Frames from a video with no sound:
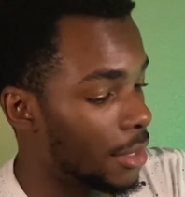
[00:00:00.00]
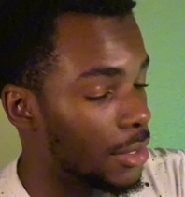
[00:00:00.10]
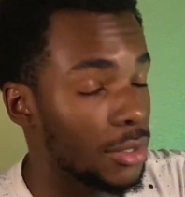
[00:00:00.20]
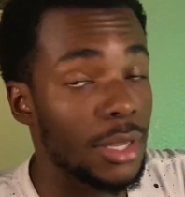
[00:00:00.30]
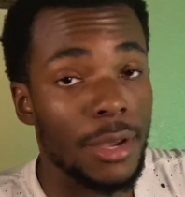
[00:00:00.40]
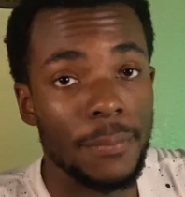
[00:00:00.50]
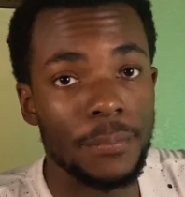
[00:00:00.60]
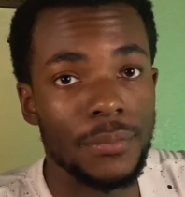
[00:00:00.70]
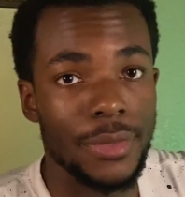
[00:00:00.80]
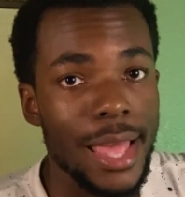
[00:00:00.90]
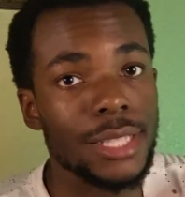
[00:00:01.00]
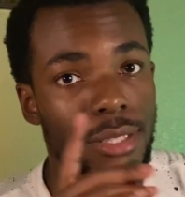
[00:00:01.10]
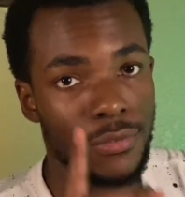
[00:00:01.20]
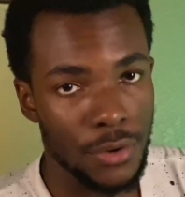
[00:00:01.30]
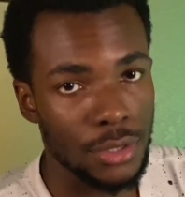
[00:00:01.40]
So yeah, that's
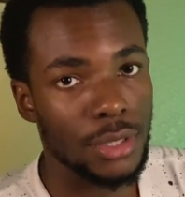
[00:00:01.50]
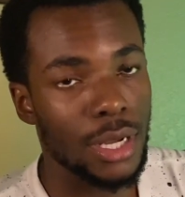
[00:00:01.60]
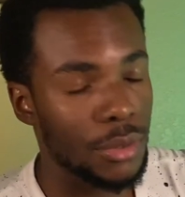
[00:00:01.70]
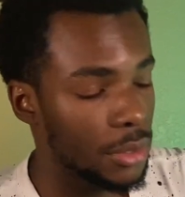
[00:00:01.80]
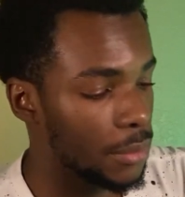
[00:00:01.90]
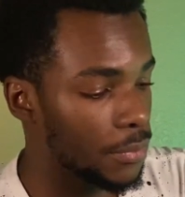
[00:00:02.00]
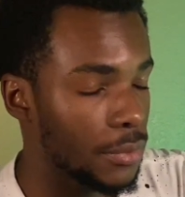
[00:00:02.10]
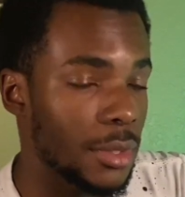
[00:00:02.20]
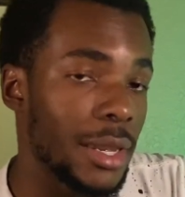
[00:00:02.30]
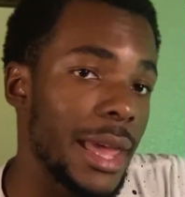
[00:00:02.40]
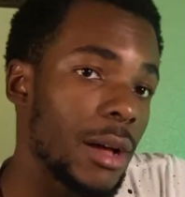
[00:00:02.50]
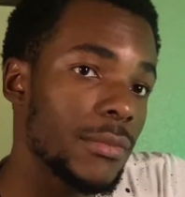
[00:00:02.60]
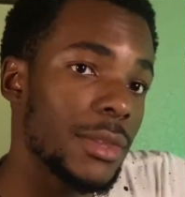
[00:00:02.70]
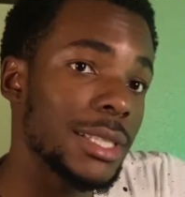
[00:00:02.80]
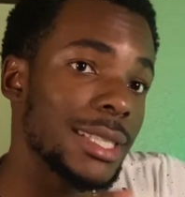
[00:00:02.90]
the first thing I would do. Now,
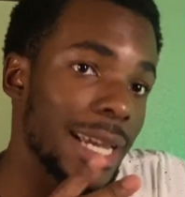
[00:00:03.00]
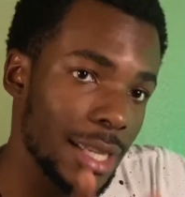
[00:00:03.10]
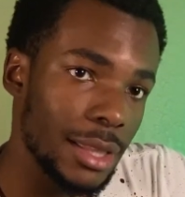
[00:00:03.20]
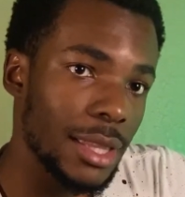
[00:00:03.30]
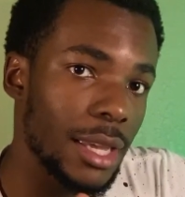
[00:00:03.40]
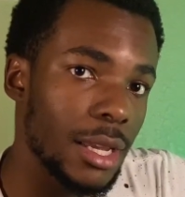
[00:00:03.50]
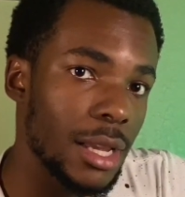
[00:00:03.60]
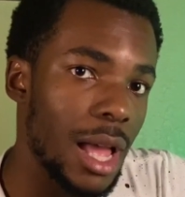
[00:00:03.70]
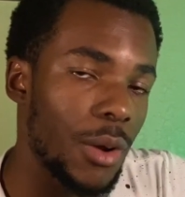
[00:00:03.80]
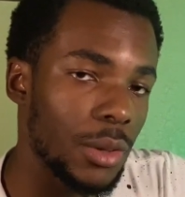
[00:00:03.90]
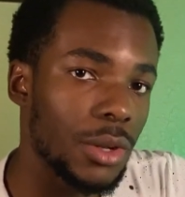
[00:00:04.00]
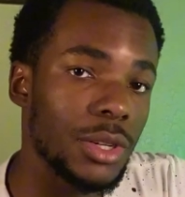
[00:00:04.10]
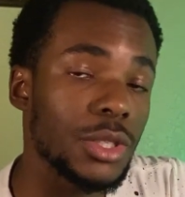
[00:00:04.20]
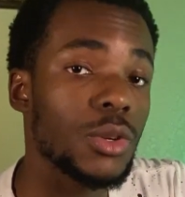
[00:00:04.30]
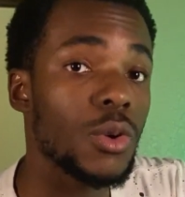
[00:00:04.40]
the second thing I will learn
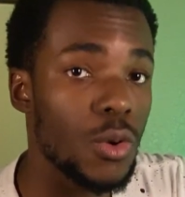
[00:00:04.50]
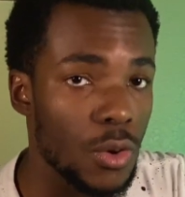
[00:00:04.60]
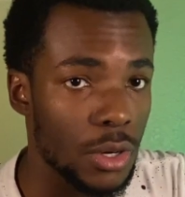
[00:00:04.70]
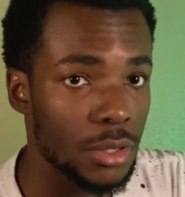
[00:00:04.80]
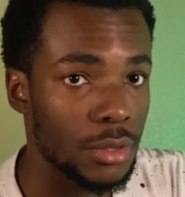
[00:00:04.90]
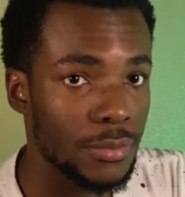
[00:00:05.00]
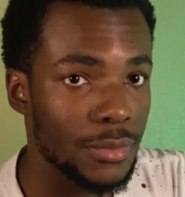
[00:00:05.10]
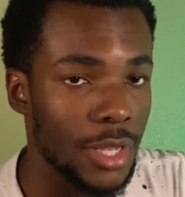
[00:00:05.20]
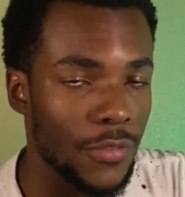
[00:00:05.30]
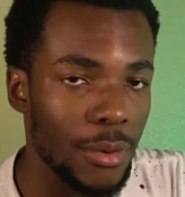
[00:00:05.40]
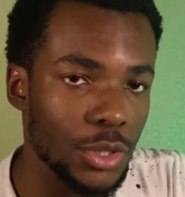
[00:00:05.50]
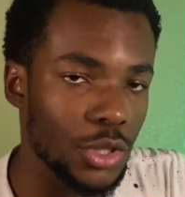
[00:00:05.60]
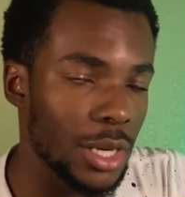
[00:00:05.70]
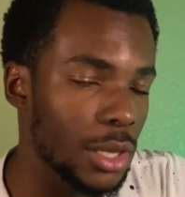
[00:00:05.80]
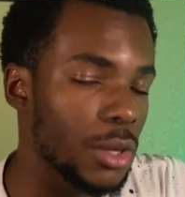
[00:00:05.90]
is chords. If I was
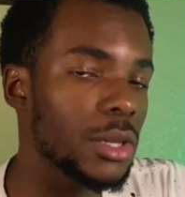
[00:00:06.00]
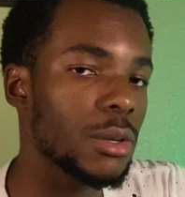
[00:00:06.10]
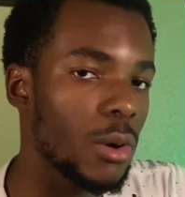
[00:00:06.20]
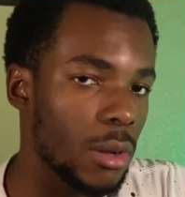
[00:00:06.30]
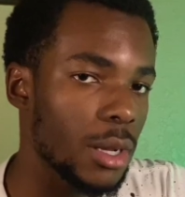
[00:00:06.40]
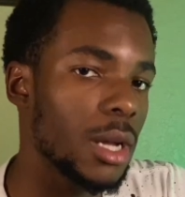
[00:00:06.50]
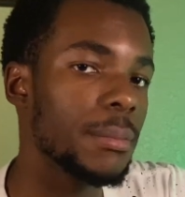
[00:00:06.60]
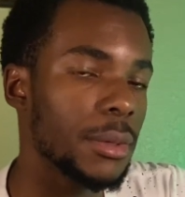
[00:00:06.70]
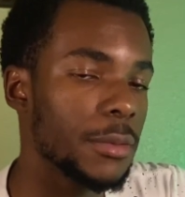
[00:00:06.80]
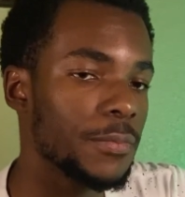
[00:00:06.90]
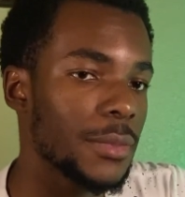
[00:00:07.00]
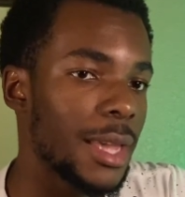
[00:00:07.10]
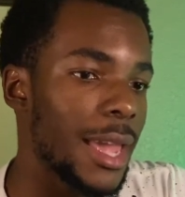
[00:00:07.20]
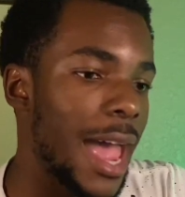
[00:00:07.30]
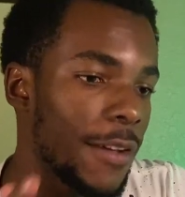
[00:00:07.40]
trying to learn kompa,
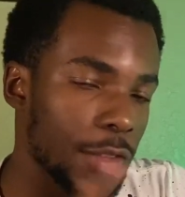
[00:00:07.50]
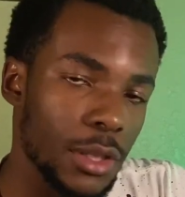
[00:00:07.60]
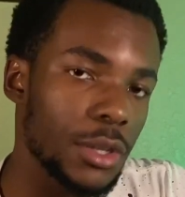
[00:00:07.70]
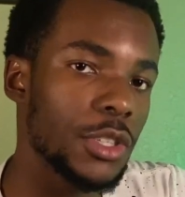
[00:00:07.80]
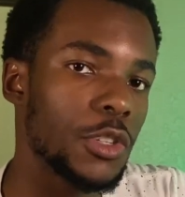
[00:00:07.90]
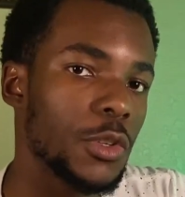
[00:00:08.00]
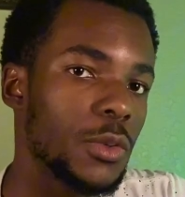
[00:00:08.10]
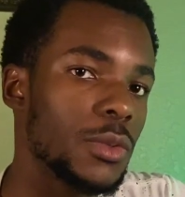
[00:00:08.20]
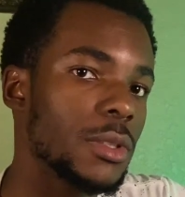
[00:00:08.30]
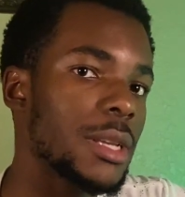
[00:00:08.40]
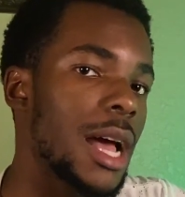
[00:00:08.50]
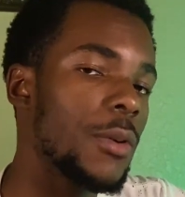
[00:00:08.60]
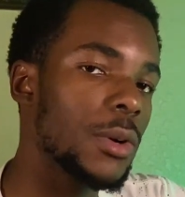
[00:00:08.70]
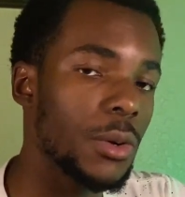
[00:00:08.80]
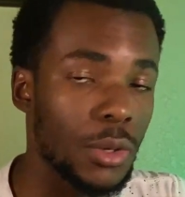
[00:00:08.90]
after learning grooves, I
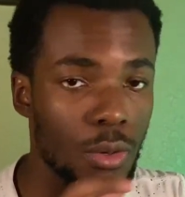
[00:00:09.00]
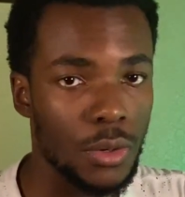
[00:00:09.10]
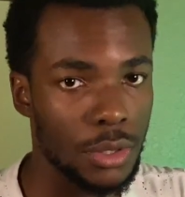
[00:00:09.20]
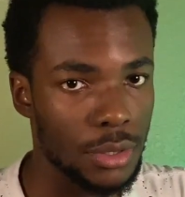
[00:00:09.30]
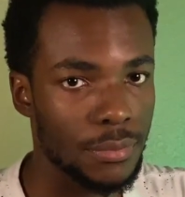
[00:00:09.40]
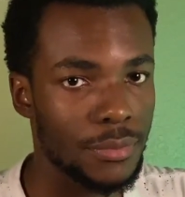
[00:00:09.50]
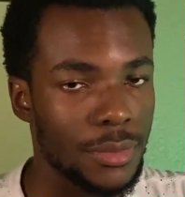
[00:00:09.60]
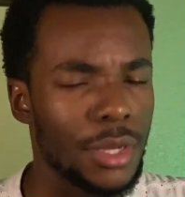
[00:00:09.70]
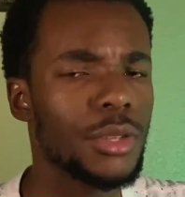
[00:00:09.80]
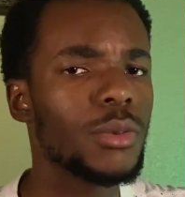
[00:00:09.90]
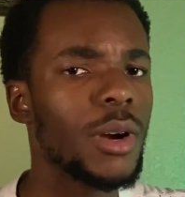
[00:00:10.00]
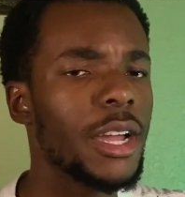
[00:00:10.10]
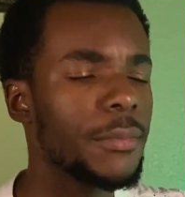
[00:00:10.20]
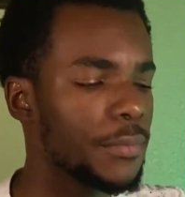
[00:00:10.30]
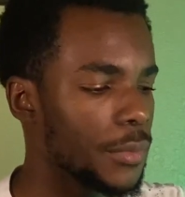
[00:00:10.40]
will go to chords. Here's why.
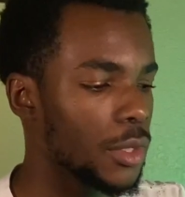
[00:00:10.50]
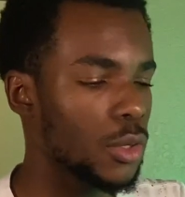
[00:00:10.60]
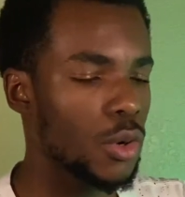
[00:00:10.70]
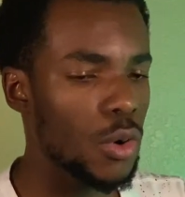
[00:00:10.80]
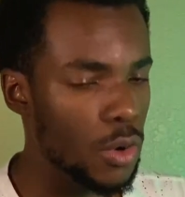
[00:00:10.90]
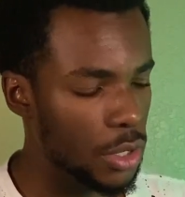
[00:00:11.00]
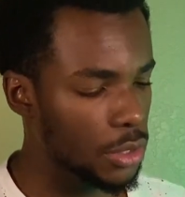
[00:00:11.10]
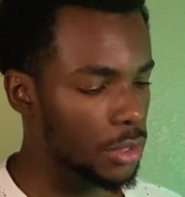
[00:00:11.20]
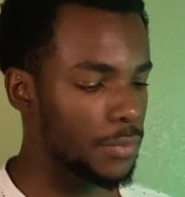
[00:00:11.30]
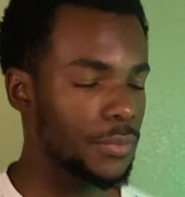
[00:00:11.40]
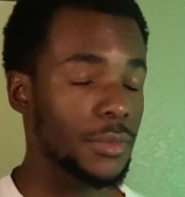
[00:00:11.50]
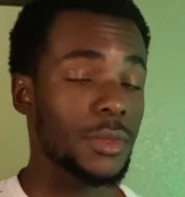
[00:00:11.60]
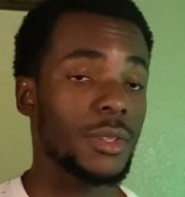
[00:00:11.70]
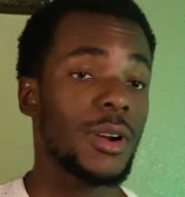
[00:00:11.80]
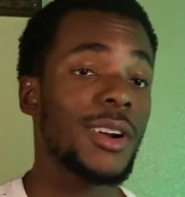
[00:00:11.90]
Chords
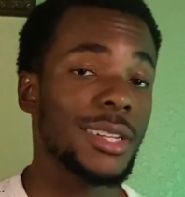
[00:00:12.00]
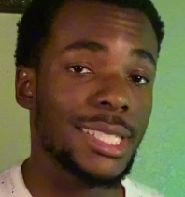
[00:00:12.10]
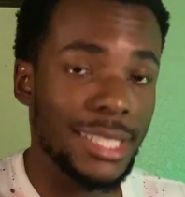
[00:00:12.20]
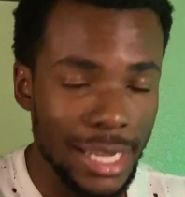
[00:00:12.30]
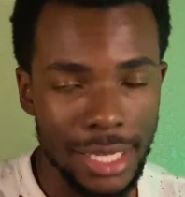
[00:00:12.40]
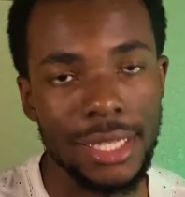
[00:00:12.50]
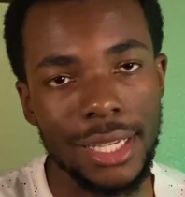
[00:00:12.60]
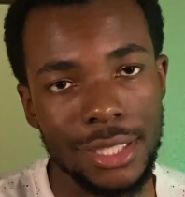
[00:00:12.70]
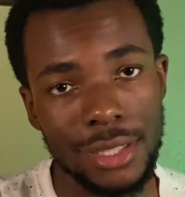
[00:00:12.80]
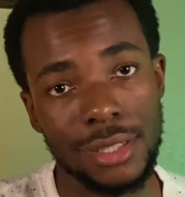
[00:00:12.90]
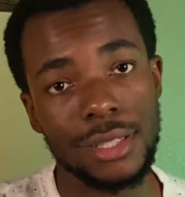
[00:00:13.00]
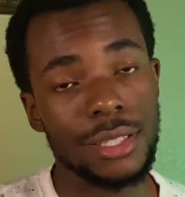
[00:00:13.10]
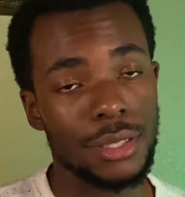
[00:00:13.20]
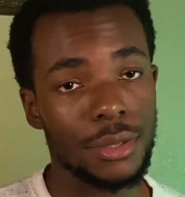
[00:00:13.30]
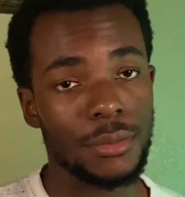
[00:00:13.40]
are the second easiest thing
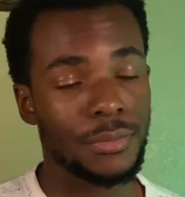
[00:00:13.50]
to do.